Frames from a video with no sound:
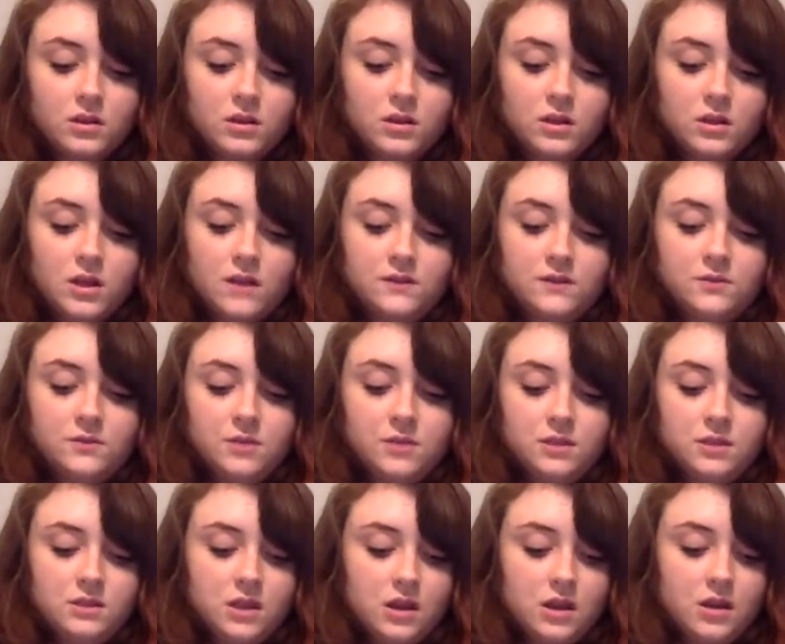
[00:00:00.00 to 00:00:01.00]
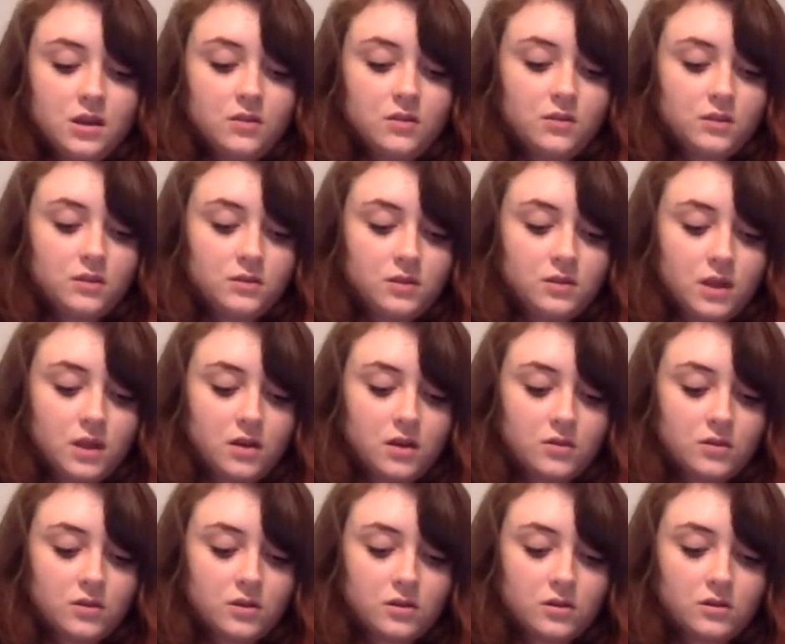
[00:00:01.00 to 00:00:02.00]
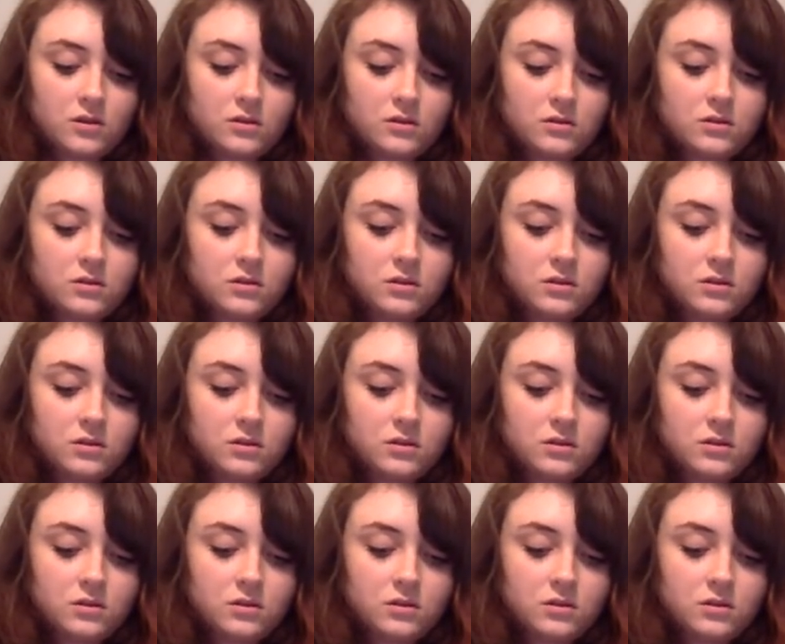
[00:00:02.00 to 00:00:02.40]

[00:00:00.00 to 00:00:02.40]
you have to be scary with alcohol.